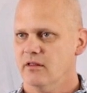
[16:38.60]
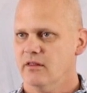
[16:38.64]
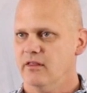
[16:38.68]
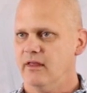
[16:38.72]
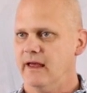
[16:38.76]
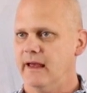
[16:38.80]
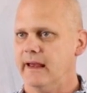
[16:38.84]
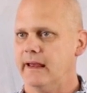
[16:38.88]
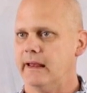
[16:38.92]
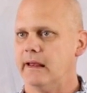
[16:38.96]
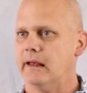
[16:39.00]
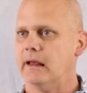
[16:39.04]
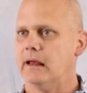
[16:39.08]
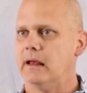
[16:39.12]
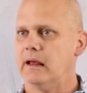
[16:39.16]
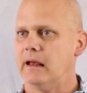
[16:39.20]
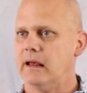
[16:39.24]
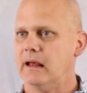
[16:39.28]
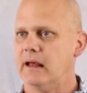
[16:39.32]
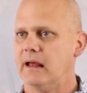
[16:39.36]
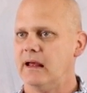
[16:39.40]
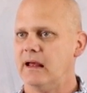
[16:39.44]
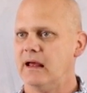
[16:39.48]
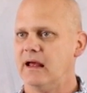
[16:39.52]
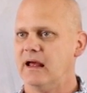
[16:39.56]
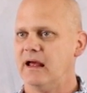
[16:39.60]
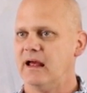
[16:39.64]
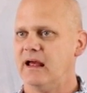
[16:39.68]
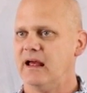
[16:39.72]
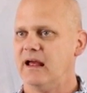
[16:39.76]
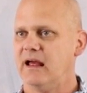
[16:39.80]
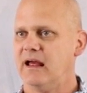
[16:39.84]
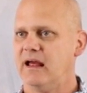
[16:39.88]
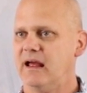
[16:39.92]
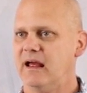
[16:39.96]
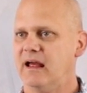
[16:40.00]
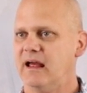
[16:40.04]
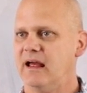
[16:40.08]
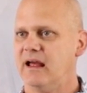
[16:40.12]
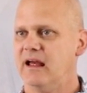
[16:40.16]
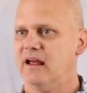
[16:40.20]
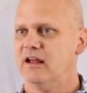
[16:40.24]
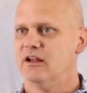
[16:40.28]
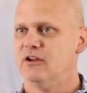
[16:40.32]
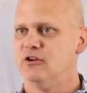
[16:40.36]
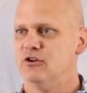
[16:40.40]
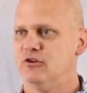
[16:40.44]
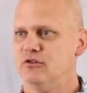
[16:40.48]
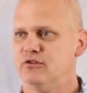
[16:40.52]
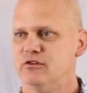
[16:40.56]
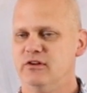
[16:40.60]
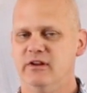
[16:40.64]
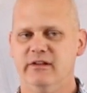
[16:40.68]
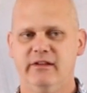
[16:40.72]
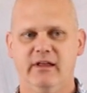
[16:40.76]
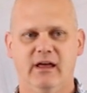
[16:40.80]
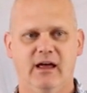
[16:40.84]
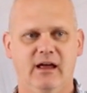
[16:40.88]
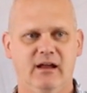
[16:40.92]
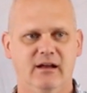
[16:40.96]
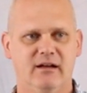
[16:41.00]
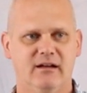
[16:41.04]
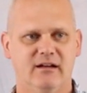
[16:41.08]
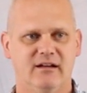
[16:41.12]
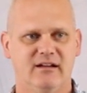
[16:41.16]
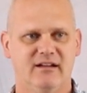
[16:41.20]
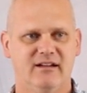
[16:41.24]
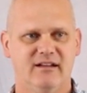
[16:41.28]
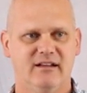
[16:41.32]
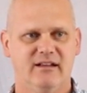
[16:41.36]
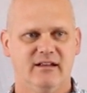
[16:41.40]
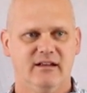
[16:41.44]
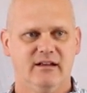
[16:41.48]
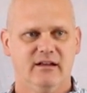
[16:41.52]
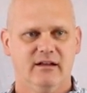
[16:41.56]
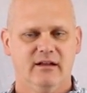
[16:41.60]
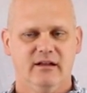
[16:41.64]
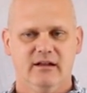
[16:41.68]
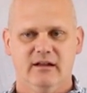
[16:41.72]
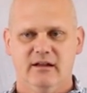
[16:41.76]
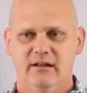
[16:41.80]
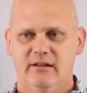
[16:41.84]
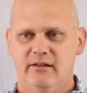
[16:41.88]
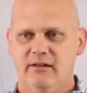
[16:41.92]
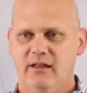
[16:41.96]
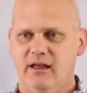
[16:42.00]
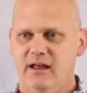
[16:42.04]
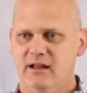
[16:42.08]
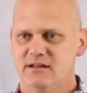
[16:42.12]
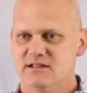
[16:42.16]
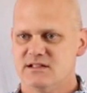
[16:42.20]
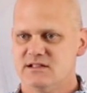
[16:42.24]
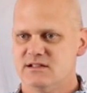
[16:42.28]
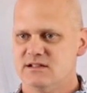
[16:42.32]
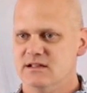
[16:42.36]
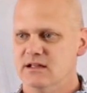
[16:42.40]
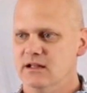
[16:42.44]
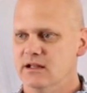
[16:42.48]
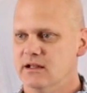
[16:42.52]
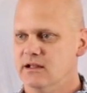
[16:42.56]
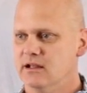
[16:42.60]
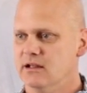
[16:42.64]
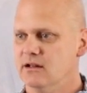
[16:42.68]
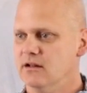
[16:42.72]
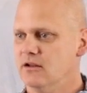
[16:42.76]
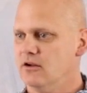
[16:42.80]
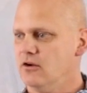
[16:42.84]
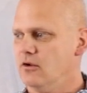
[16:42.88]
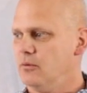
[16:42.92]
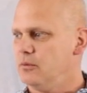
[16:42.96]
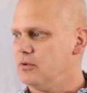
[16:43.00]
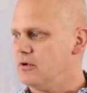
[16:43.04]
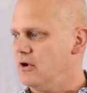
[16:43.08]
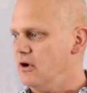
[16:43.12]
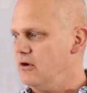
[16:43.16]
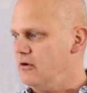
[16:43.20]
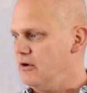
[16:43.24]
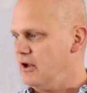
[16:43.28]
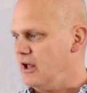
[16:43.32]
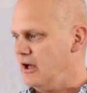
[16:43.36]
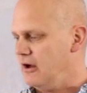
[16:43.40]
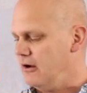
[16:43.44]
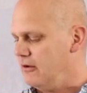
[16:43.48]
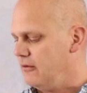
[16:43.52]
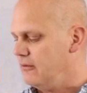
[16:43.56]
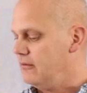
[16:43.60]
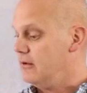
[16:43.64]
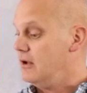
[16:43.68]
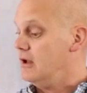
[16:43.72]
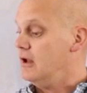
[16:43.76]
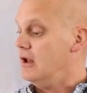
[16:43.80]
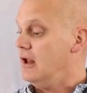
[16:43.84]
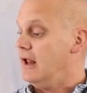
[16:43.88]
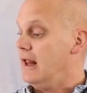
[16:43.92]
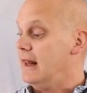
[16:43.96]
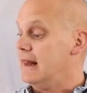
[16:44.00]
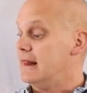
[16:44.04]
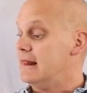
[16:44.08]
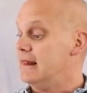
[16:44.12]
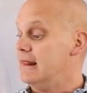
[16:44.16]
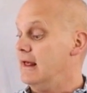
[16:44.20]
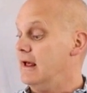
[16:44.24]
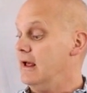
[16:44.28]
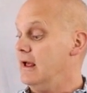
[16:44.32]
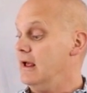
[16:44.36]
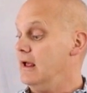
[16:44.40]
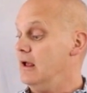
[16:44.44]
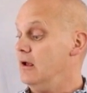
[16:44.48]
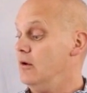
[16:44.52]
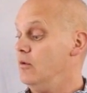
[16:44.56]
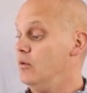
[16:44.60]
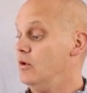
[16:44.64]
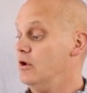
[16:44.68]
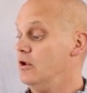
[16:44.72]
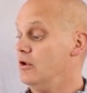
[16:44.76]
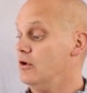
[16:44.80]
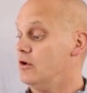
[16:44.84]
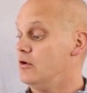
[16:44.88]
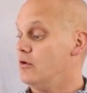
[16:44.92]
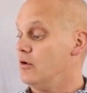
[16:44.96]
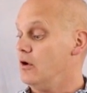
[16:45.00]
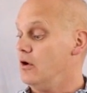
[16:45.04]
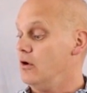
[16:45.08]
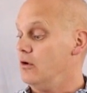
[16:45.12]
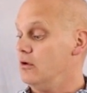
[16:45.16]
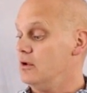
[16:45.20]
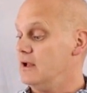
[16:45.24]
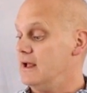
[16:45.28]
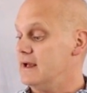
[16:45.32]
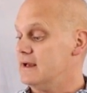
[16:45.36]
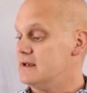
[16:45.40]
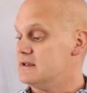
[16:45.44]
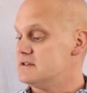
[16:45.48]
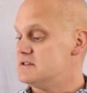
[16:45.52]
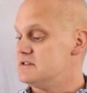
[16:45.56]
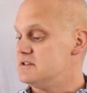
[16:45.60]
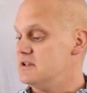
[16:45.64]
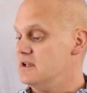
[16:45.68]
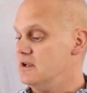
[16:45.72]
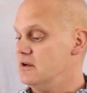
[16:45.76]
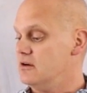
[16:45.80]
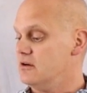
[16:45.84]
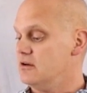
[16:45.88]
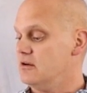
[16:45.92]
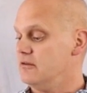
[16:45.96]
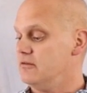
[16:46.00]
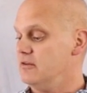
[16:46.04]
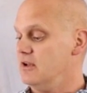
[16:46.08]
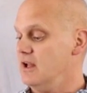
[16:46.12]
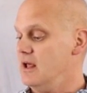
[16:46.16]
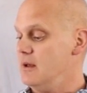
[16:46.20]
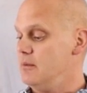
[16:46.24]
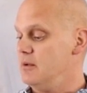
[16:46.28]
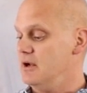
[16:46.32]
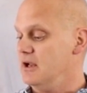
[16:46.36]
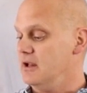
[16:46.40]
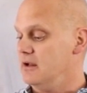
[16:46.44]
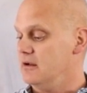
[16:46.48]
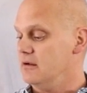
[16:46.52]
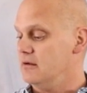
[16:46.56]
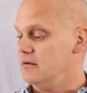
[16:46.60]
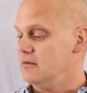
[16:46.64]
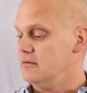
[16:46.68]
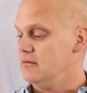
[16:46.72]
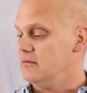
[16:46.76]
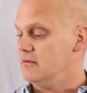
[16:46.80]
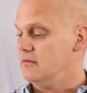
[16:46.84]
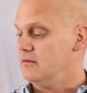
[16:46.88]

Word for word: They. Do you see that? That sneaky little pronoun. They will grow like a cedar of Lebanon,